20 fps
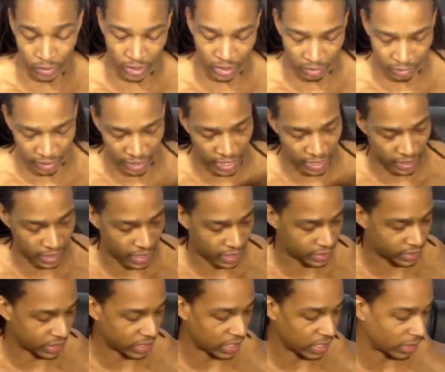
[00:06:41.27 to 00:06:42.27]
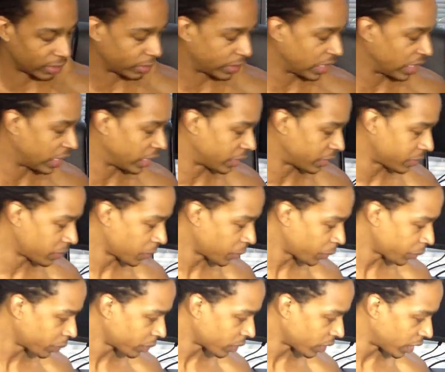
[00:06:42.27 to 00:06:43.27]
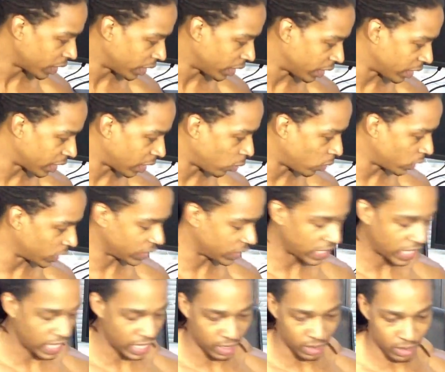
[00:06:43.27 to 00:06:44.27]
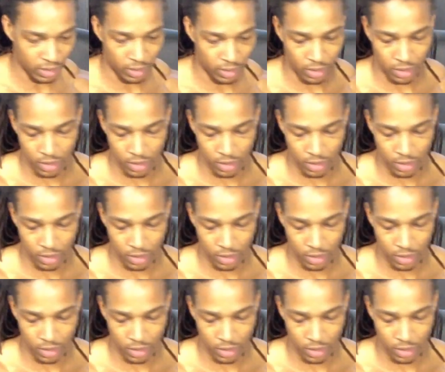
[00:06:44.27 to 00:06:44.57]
they only had the hexagon kind. And I wanted that